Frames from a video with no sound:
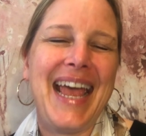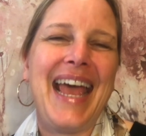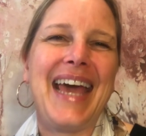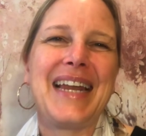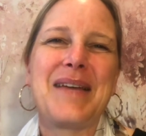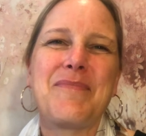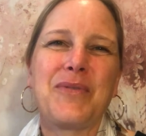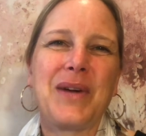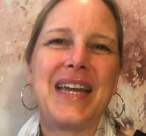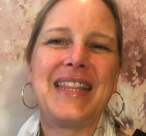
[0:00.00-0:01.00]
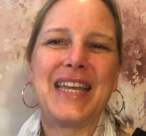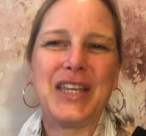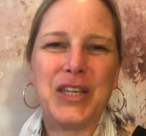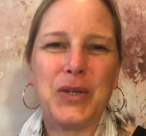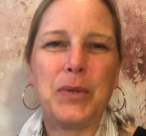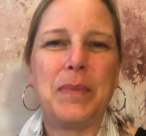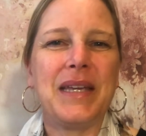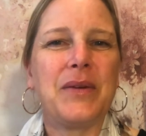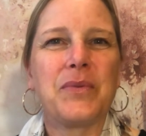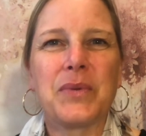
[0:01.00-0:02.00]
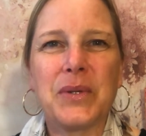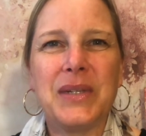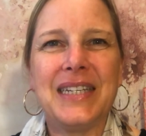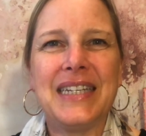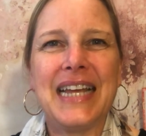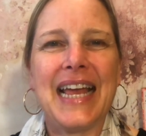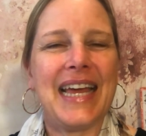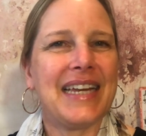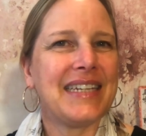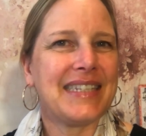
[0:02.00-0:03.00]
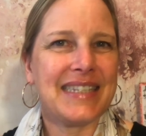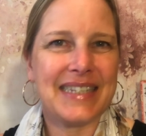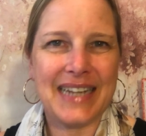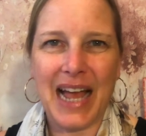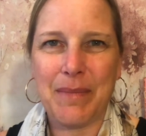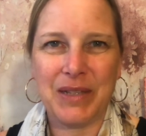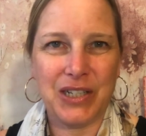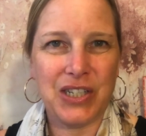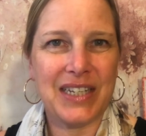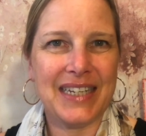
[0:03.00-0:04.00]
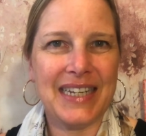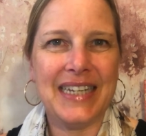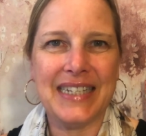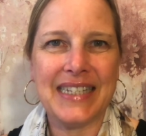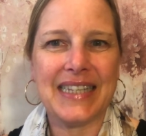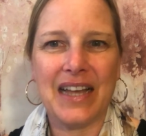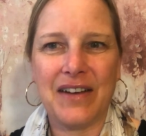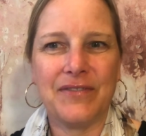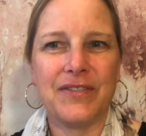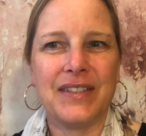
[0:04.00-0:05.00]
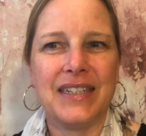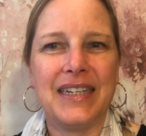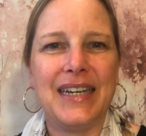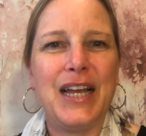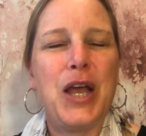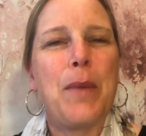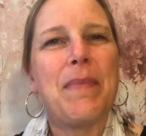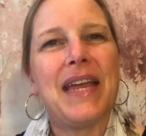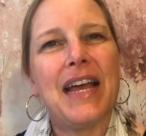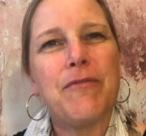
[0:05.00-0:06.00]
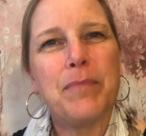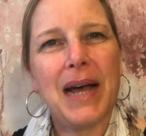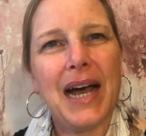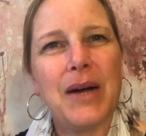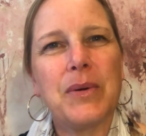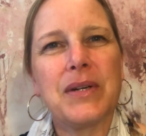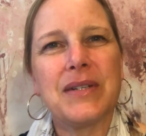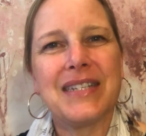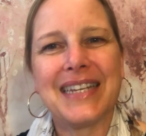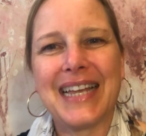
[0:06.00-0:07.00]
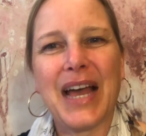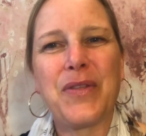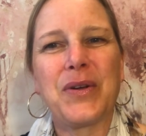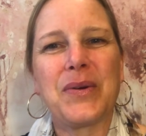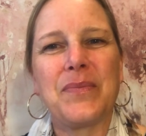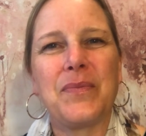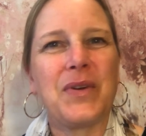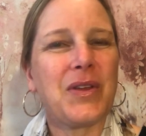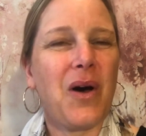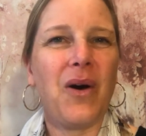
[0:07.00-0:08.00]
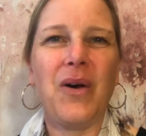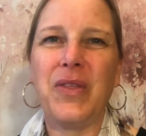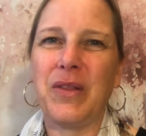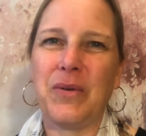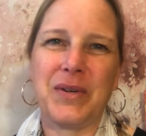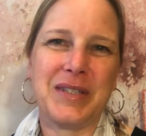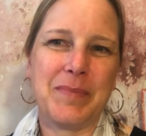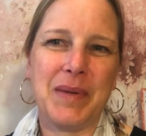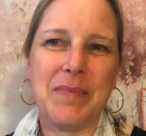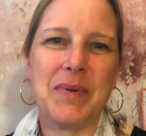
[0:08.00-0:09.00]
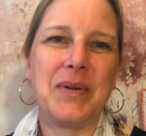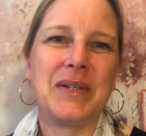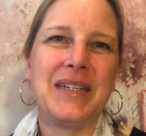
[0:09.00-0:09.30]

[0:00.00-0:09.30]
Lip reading: And I pray that you, being rooted and established in His love, may have power together with all the Lord's people